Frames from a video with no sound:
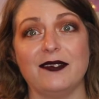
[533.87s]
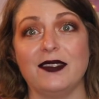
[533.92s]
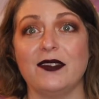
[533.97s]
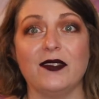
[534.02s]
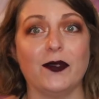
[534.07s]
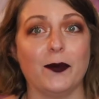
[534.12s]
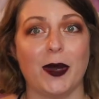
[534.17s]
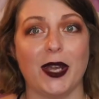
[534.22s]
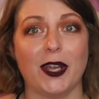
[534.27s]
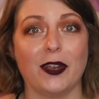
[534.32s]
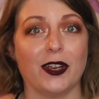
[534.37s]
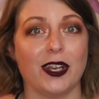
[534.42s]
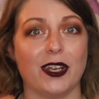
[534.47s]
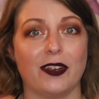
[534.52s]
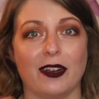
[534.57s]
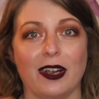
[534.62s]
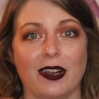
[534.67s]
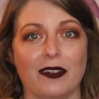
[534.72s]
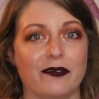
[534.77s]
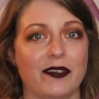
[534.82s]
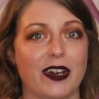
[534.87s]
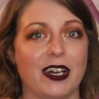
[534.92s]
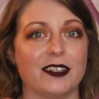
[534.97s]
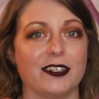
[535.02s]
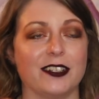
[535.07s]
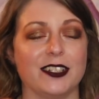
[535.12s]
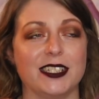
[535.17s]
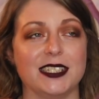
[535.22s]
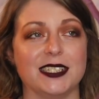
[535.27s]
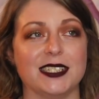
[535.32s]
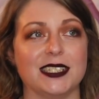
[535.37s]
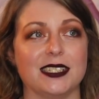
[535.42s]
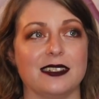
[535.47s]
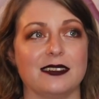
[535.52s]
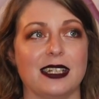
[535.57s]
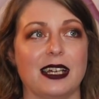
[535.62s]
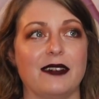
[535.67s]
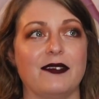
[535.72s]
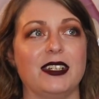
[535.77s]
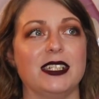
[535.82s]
Even my great-grandfather, he's still alive.